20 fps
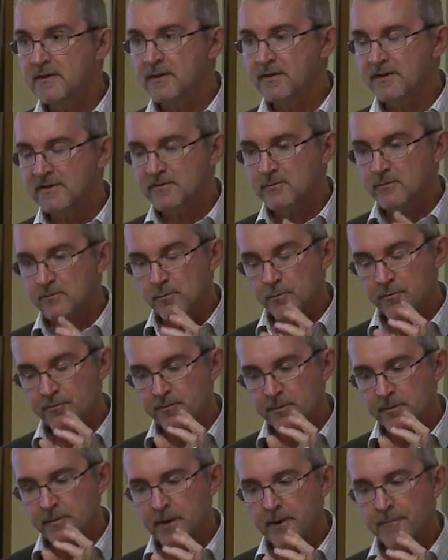this is
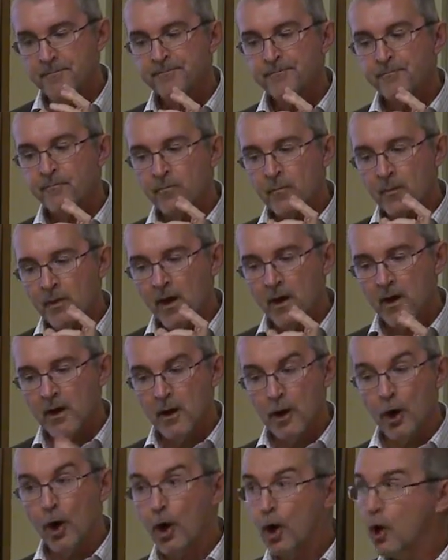from a
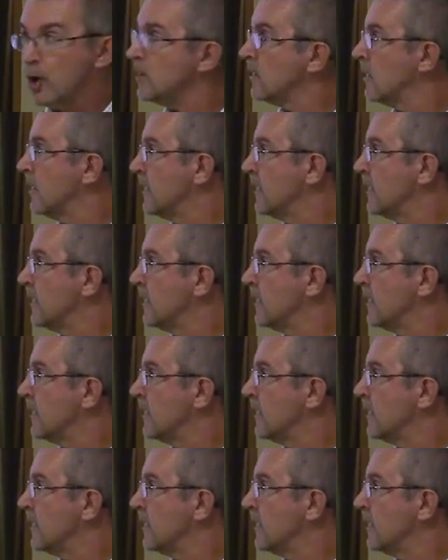hot